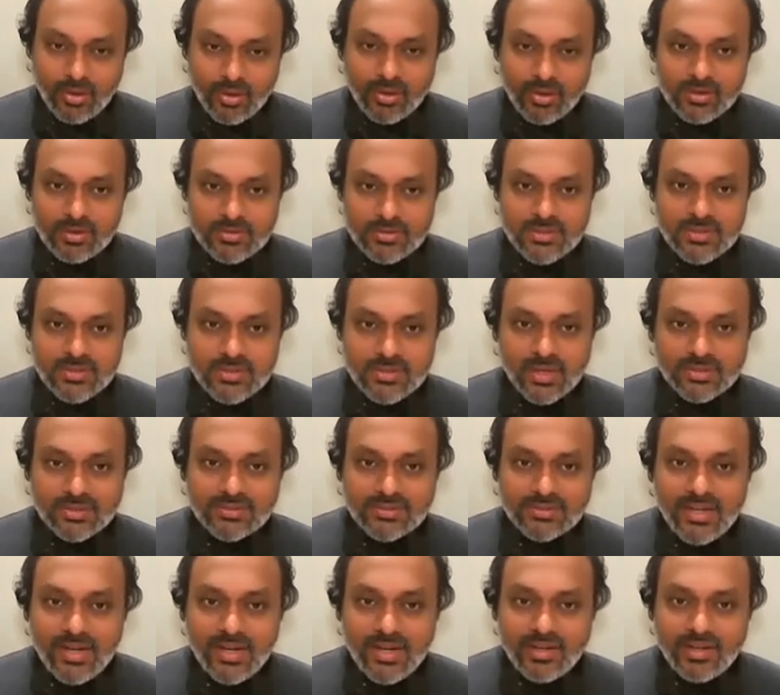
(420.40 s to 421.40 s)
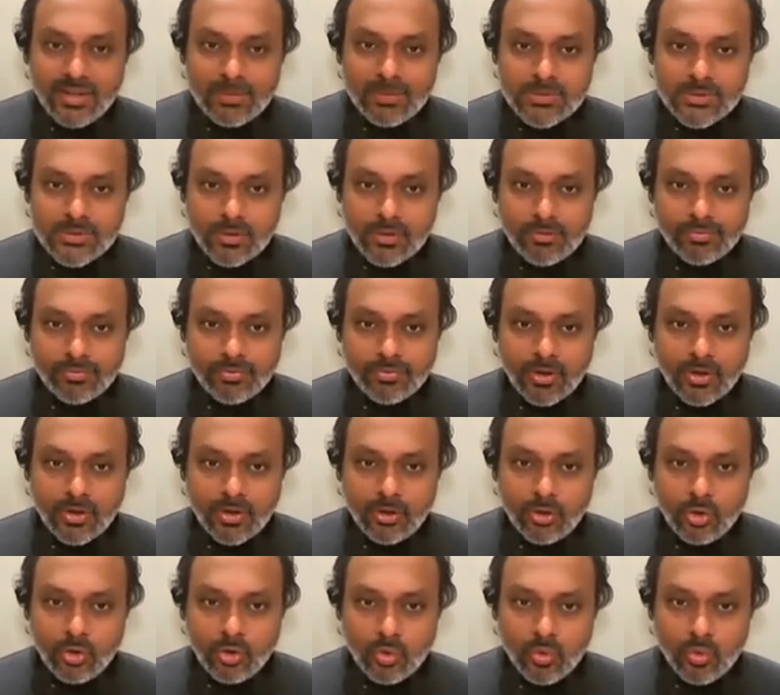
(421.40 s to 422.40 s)
is 3 times of
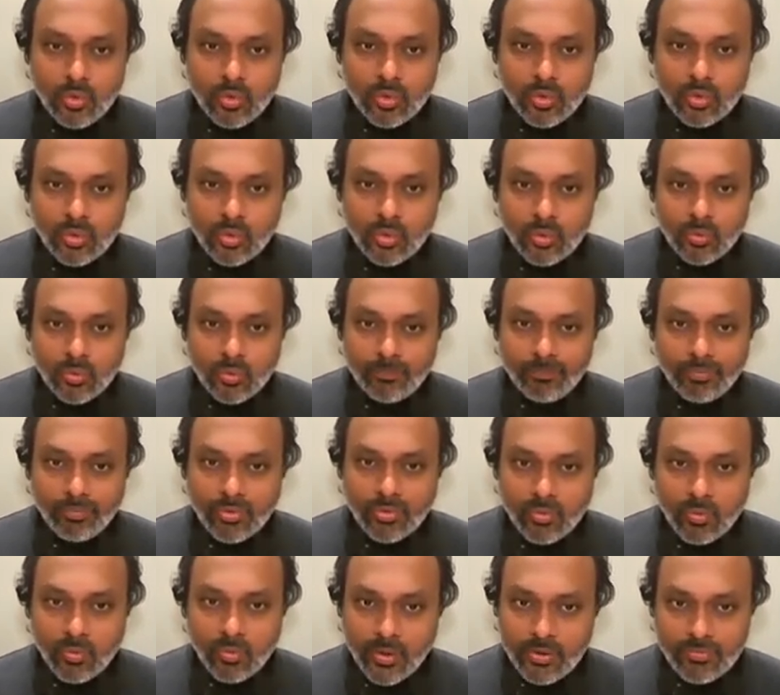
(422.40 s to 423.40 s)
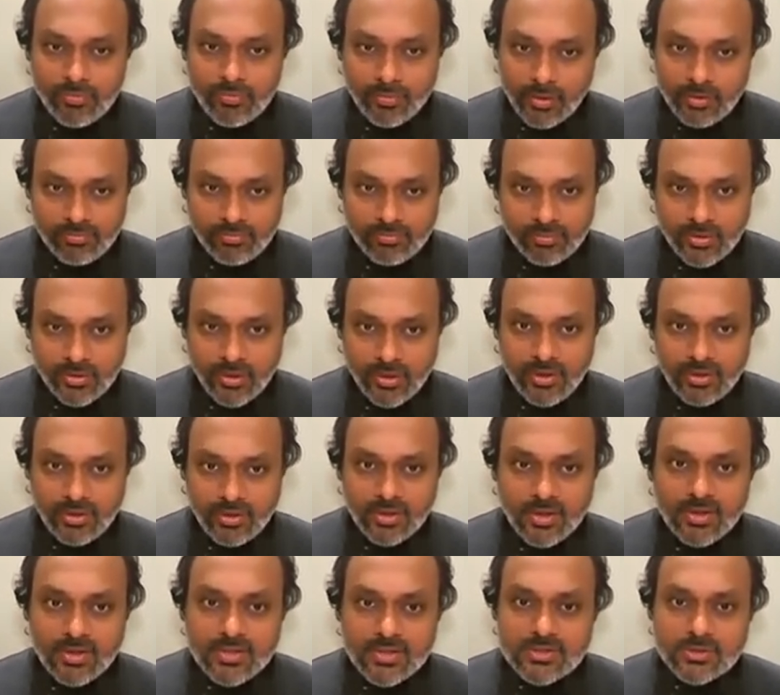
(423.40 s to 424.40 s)
215, right?
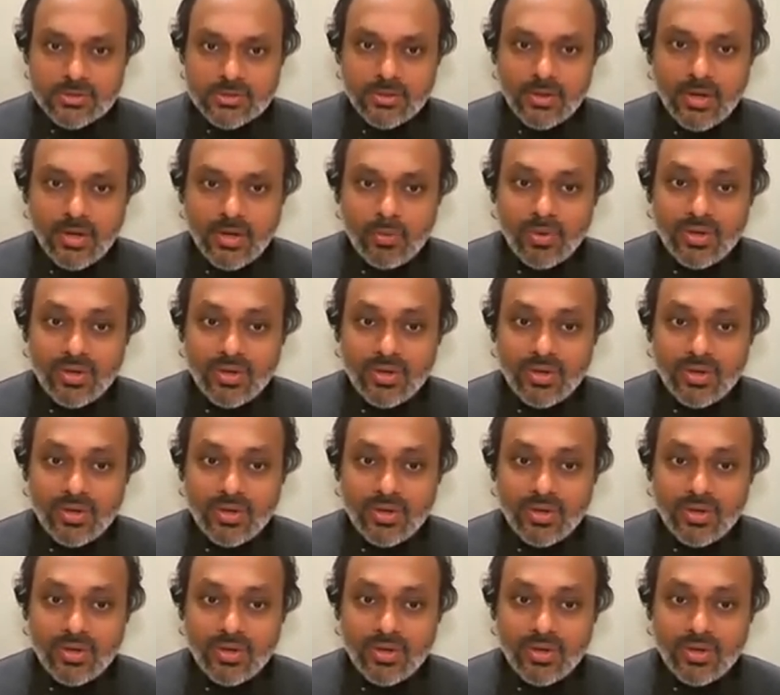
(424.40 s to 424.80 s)
So then I